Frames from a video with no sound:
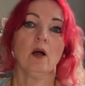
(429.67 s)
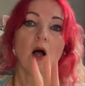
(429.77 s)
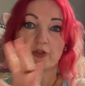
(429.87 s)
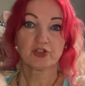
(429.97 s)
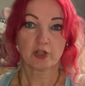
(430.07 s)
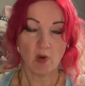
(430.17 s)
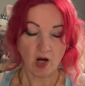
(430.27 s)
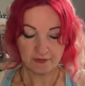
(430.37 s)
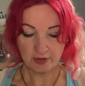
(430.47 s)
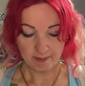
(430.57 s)
I'll show you
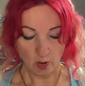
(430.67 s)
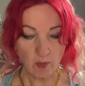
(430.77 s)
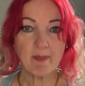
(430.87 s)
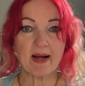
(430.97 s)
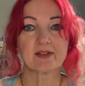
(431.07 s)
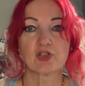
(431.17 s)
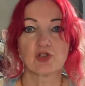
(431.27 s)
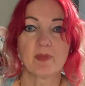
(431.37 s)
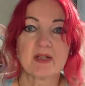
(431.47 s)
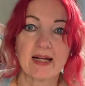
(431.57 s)
after, but I went back to the
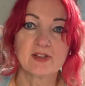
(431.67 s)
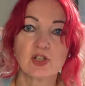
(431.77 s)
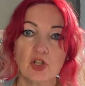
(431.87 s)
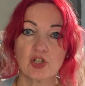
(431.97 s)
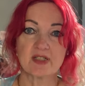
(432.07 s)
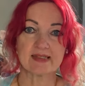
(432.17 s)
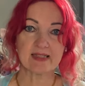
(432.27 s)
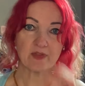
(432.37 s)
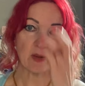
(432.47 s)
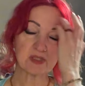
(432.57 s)
shop again to look to see if
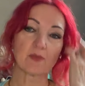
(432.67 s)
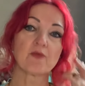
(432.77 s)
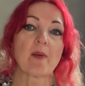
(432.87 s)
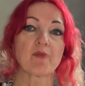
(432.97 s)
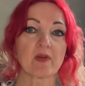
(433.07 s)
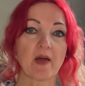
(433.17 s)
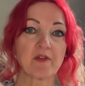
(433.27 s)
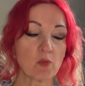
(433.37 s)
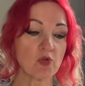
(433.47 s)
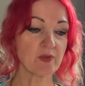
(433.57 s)
there was some fabric there, and
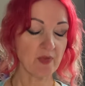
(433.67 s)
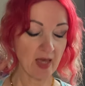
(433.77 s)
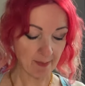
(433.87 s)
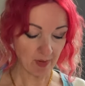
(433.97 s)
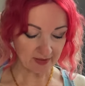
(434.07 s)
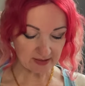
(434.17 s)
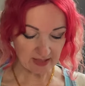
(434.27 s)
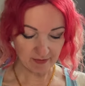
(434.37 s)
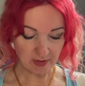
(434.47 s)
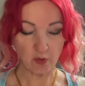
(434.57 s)
it wasn't there, but they did have
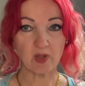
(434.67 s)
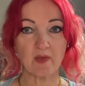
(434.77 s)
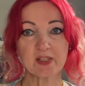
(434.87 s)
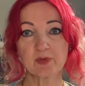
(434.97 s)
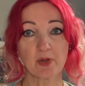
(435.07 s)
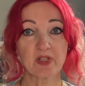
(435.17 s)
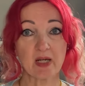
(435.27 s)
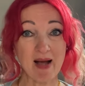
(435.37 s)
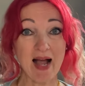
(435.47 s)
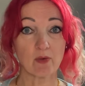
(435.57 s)
another one, and this was only
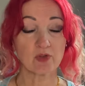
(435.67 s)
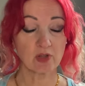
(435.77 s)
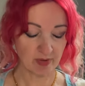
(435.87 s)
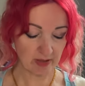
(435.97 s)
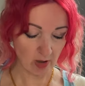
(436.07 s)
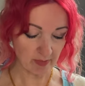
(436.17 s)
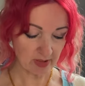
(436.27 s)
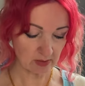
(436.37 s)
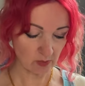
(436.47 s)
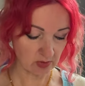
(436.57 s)
£1, but it might be because
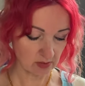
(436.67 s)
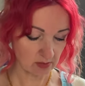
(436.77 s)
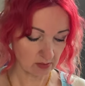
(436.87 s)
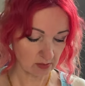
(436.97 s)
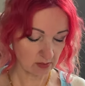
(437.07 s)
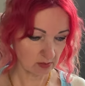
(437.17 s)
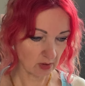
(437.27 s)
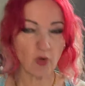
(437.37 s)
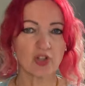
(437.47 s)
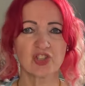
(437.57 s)
it wasn't,
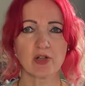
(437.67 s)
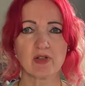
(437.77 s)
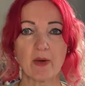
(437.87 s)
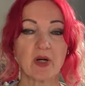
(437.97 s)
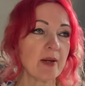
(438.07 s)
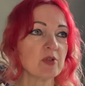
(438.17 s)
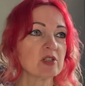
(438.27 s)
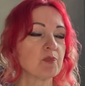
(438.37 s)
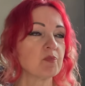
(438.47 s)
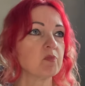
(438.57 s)
well, I'll just show you now.
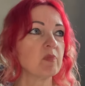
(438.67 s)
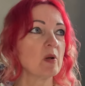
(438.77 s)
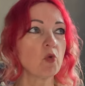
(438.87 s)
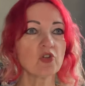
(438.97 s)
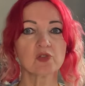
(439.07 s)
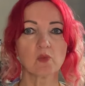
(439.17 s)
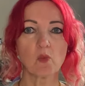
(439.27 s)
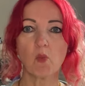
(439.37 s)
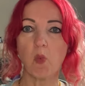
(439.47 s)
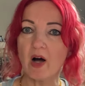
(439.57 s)
It wasn't
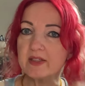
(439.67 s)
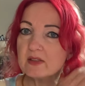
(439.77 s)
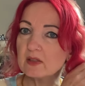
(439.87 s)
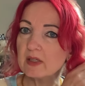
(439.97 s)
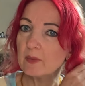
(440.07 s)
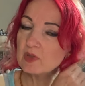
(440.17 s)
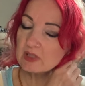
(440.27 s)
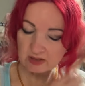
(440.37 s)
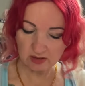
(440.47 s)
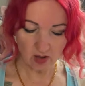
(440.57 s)
white,
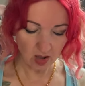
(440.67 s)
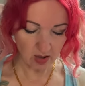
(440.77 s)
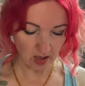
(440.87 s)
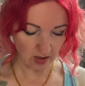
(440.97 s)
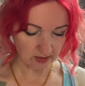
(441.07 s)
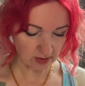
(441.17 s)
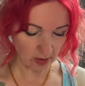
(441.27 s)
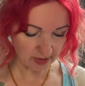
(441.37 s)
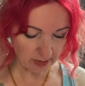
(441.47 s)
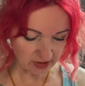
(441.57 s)
it's a darker colour, so,
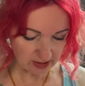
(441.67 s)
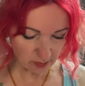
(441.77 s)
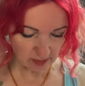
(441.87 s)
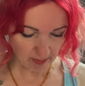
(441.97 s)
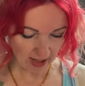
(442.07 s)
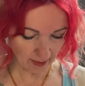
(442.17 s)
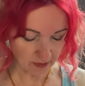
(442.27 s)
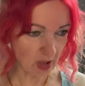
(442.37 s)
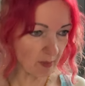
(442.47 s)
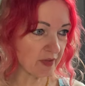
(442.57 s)
but this was £1,
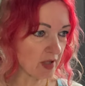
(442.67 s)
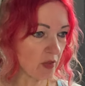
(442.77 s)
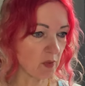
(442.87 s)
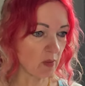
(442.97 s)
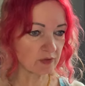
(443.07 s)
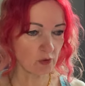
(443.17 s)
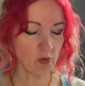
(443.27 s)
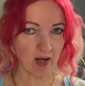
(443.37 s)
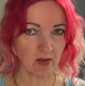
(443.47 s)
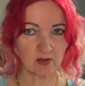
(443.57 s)
but the other one was
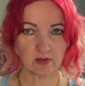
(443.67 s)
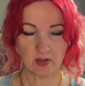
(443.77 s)
£4,